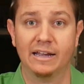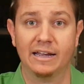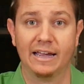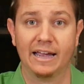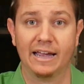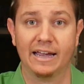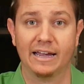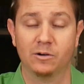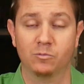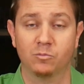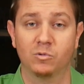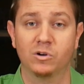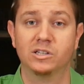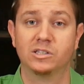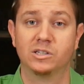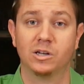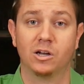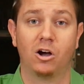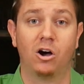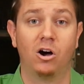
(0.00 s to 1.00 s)
and
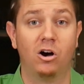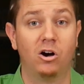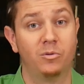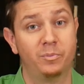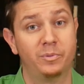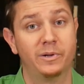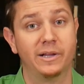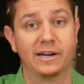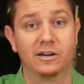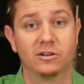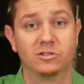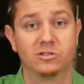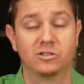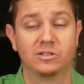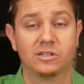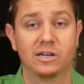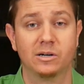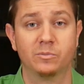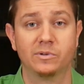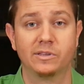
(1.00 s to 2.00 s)
once all players are
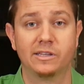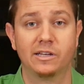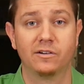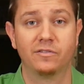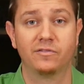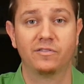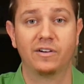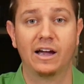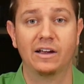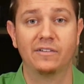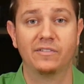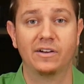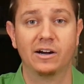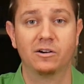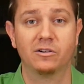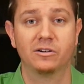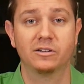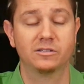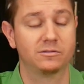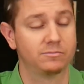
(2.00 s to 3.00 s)
done with their 5
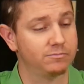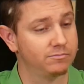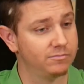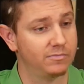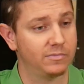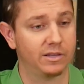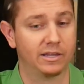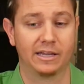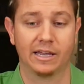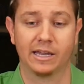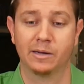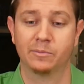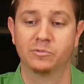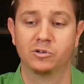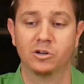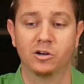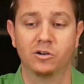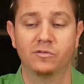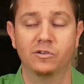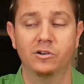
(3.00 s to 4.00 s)
eras, the game's
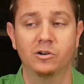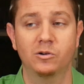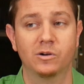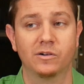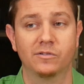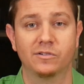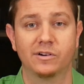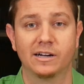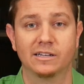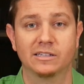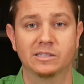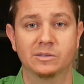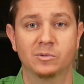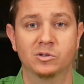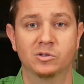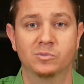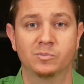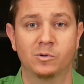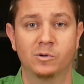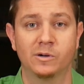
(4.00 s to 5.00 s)
over, and whoever has the
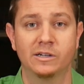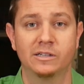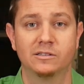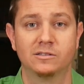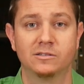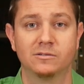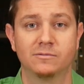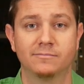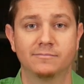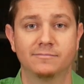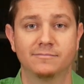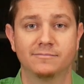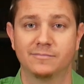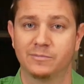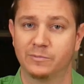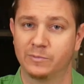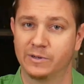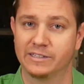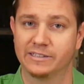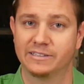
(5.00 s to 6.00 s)
most points
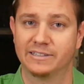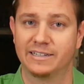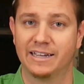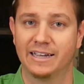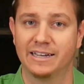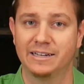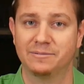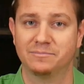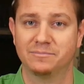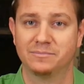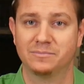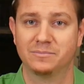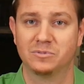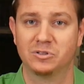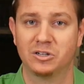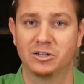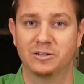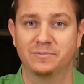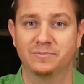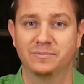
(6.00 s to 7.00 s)
wins the game.
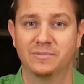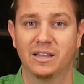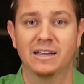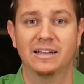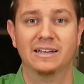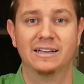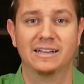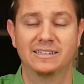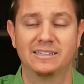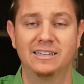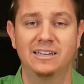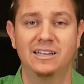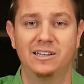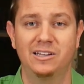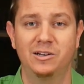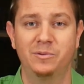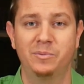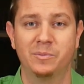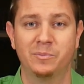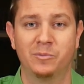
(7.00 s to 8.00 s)
So let's say a
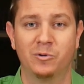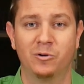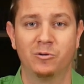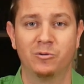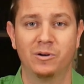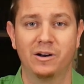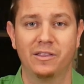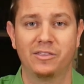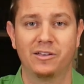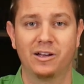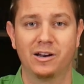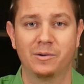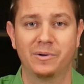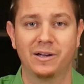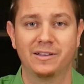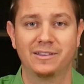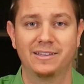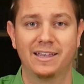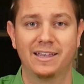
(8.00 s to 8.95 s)
little bit more what I thought about the